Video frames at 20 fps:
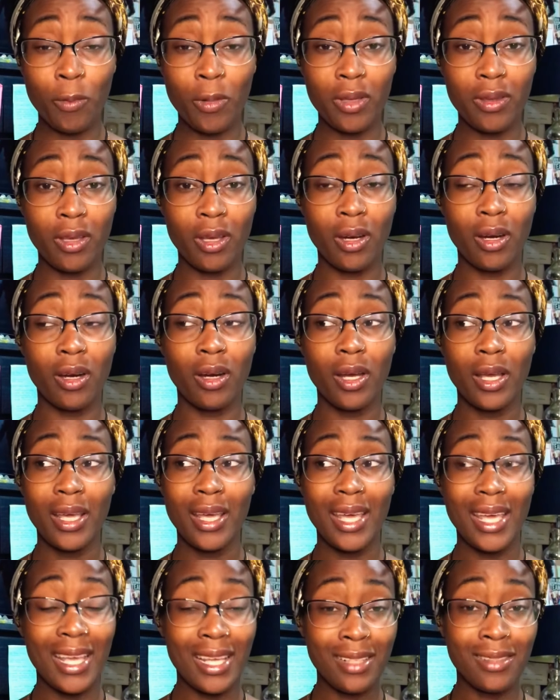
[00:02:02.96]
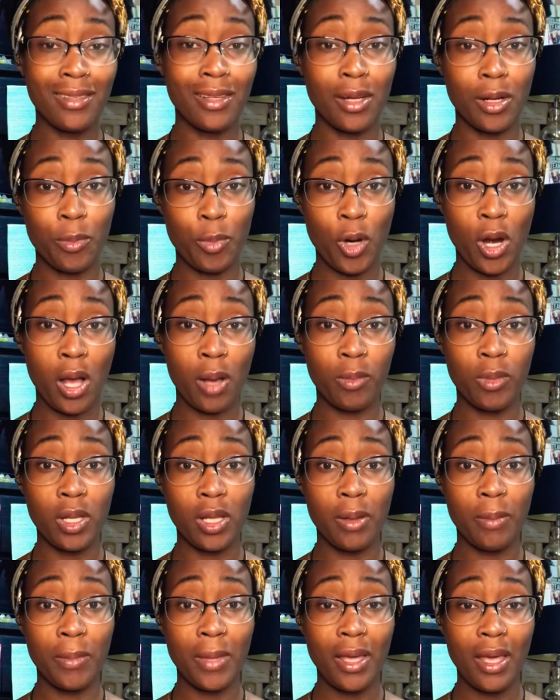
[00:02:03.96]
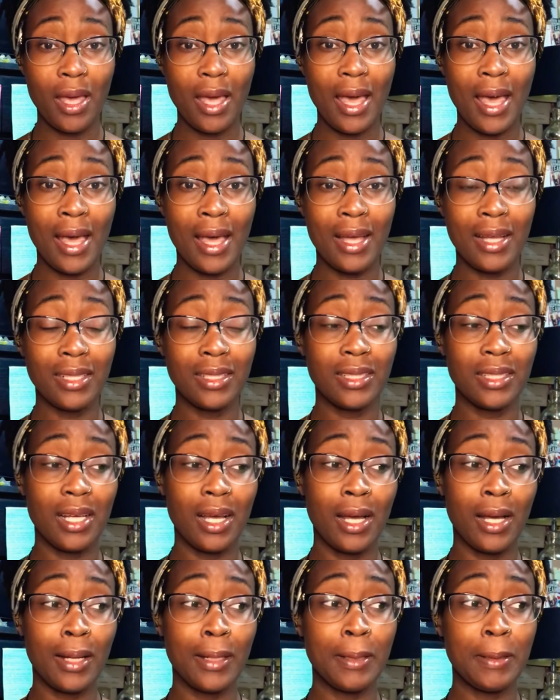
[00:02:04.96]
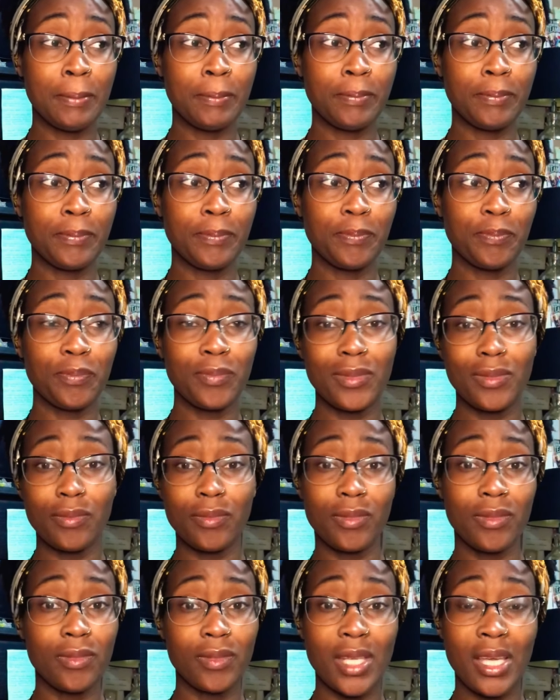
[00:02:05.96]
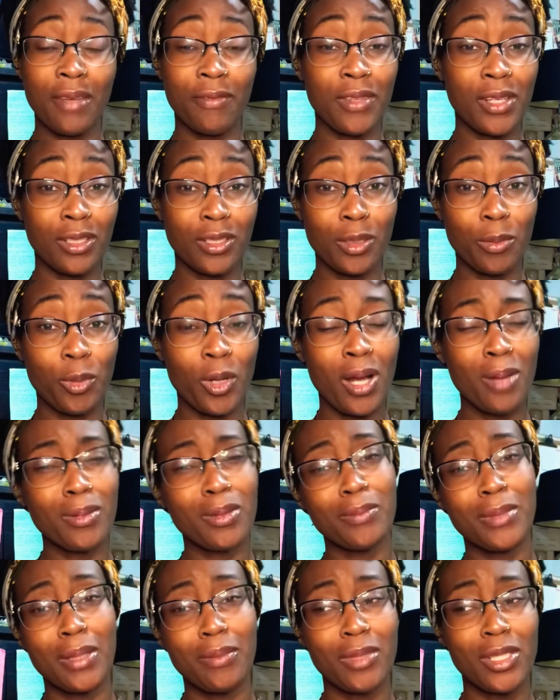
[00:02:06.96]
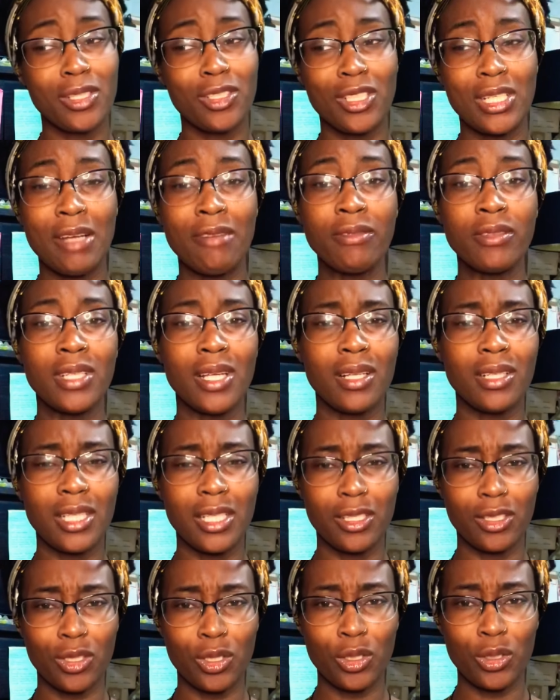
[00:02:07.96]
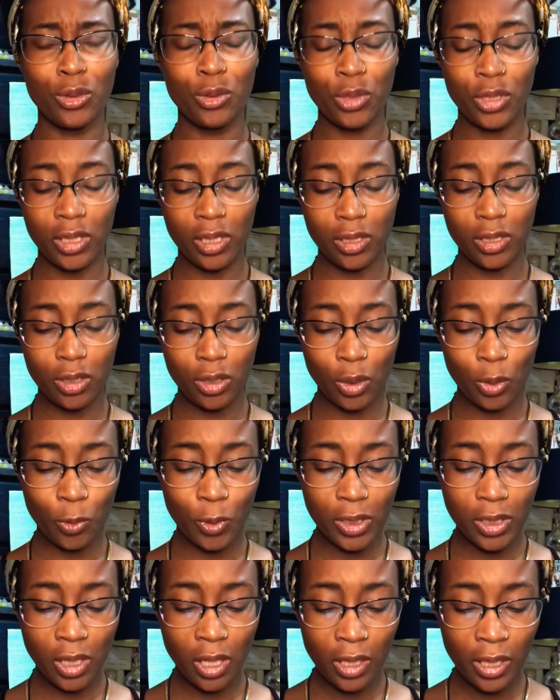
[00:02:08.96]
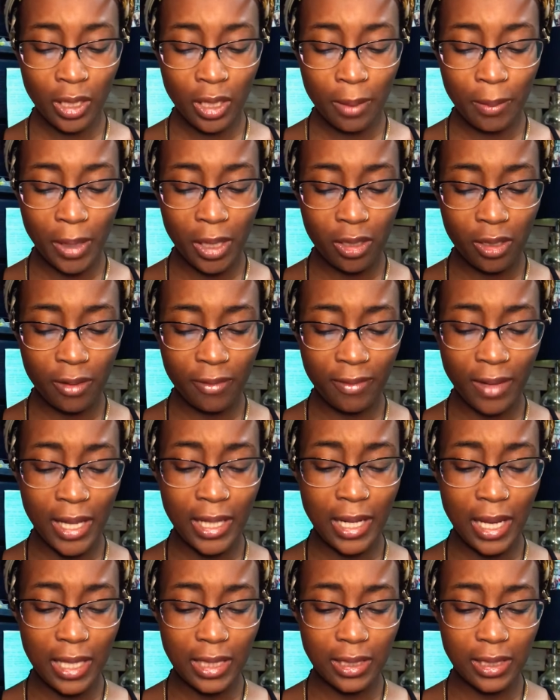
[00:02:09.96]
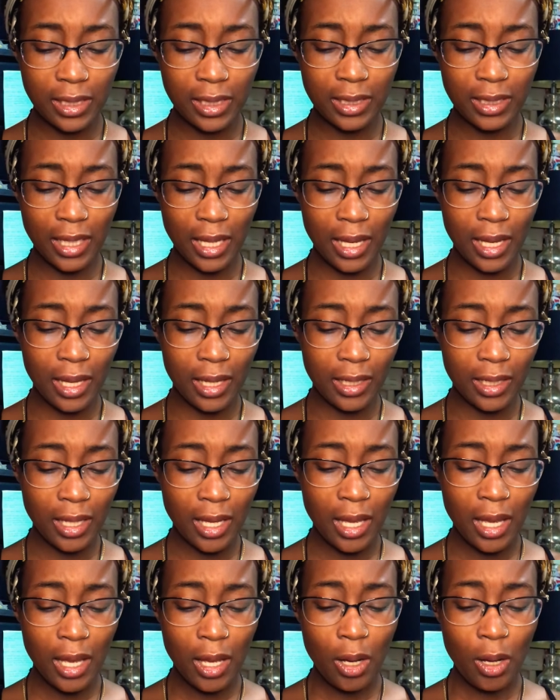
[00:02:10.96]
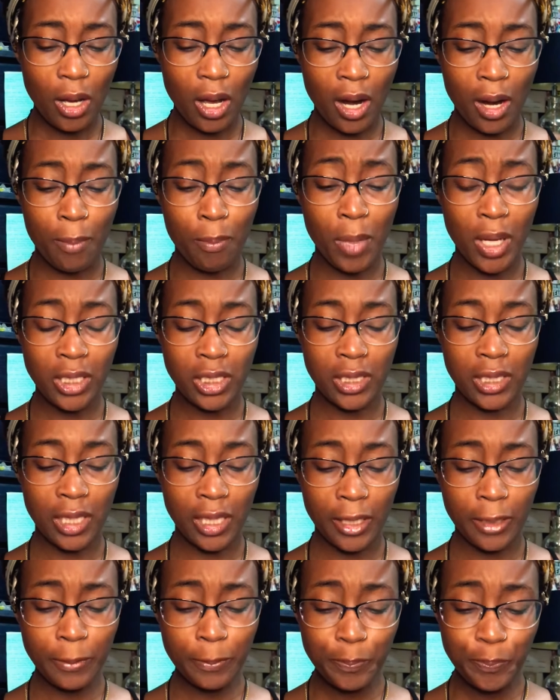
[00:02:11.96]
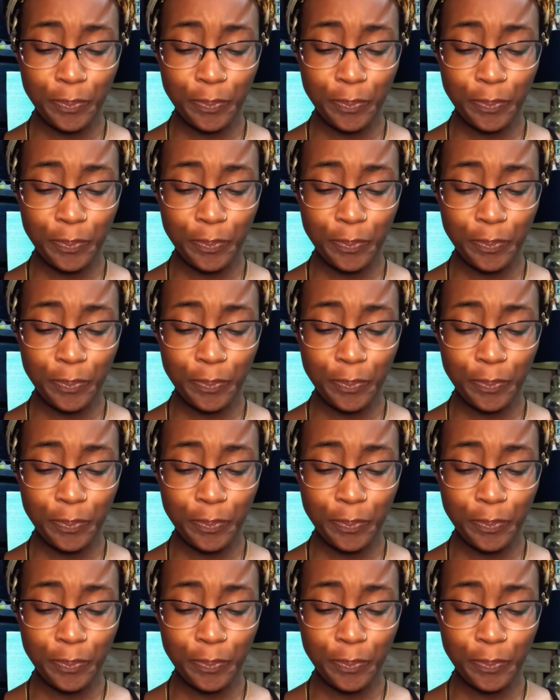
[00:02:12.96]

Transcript: with here. Is there a problem? And if there's a problem, then there's definitely a solution. So we're talking about our finances and our budgeting.